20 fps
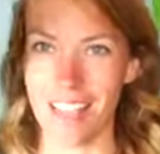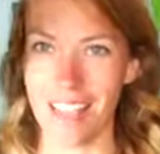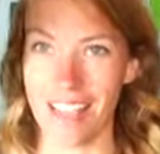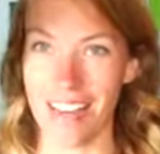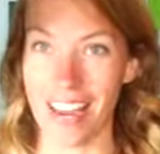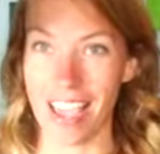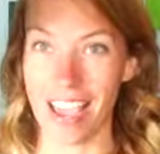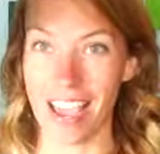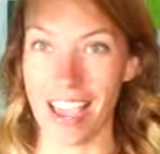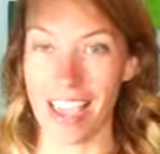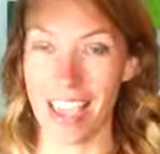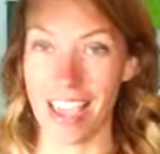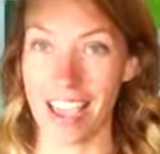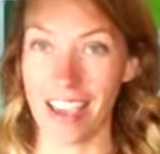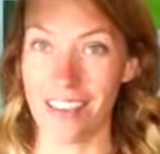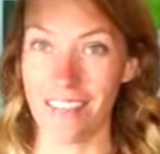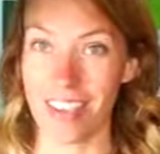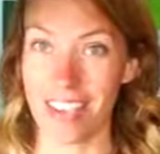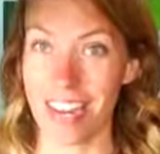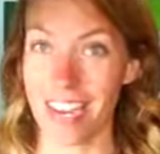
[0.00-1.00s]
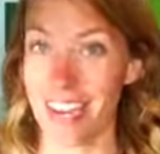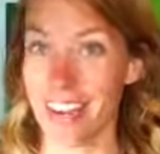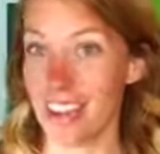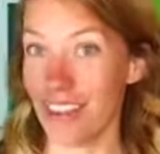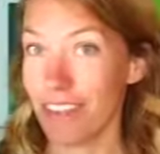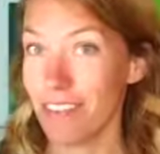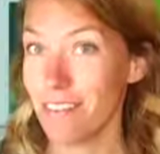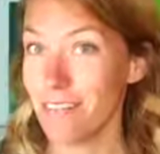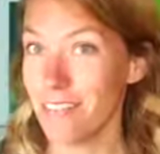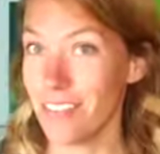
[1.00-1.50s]
and I have
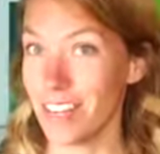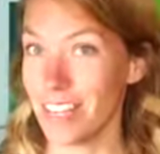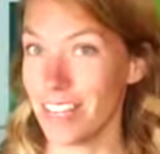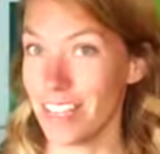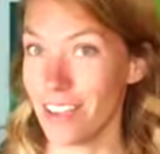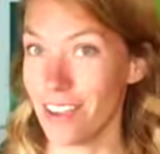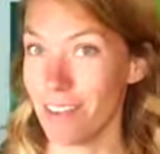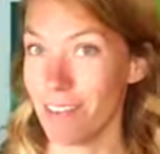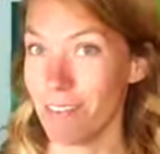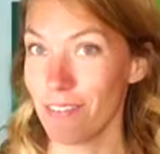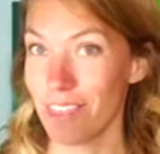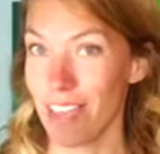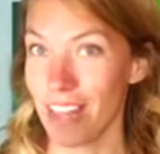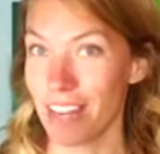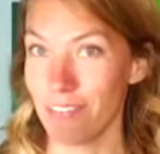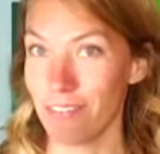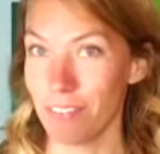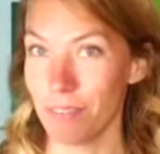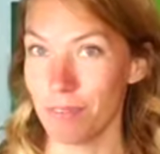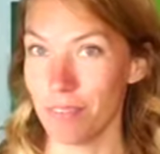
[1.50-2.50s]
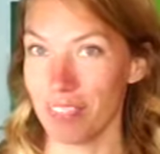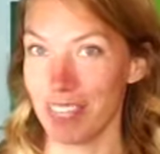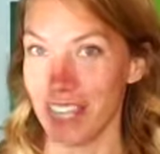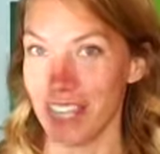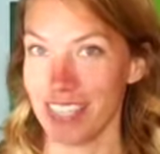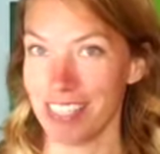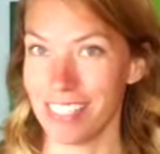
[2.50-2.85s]
another video that if you would like